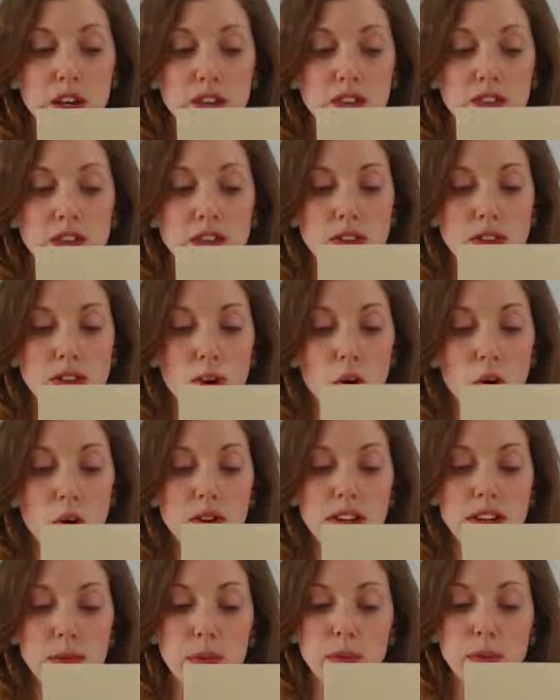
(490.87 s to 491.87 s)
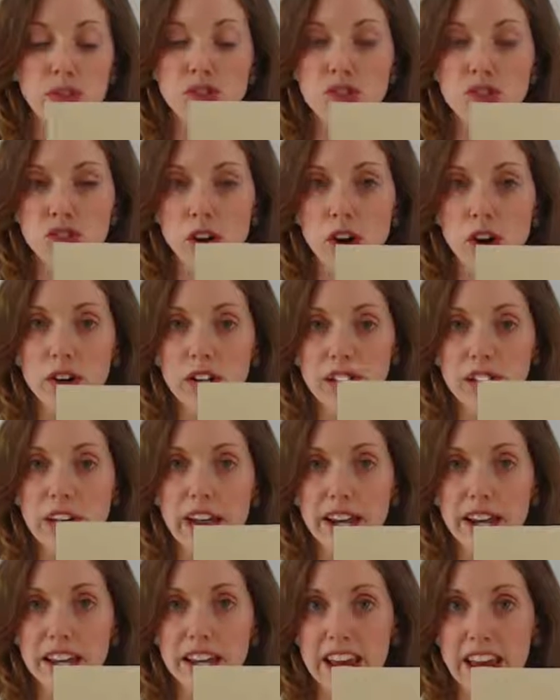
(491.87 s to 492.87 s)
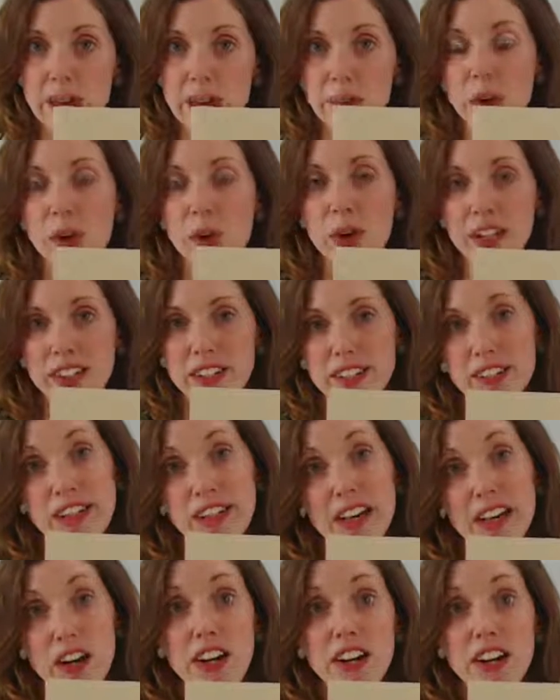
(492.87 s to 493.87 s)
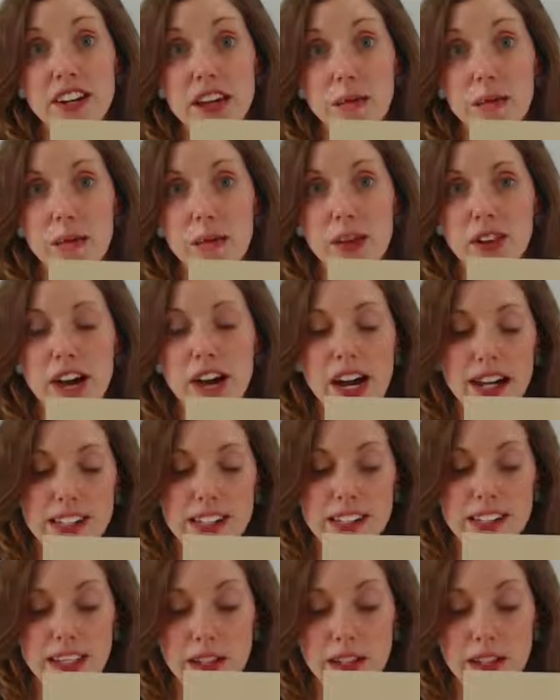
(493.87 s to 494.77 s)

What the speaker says: See, the whole numbers started at a point like on a number line,